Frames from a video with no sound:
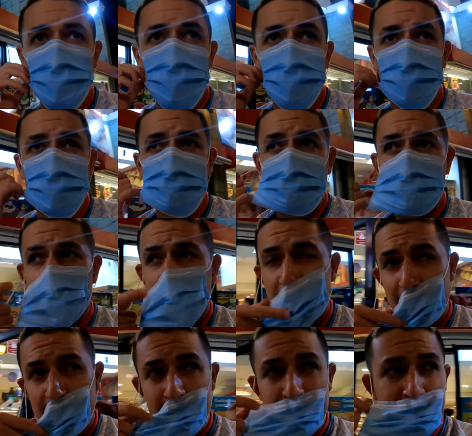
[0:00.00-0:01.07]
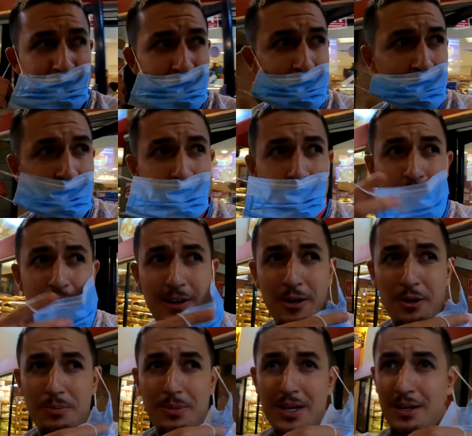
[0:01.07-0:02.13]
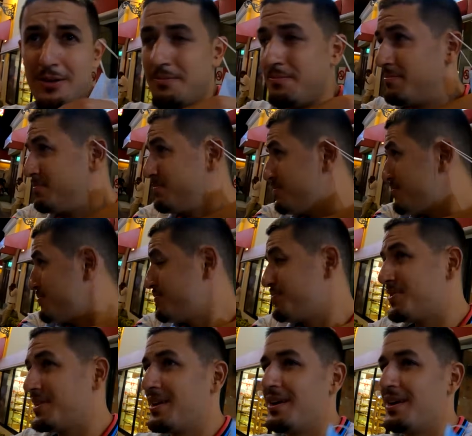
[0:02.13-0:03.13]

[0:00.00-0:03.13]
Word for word: this. Oh man. You can see through the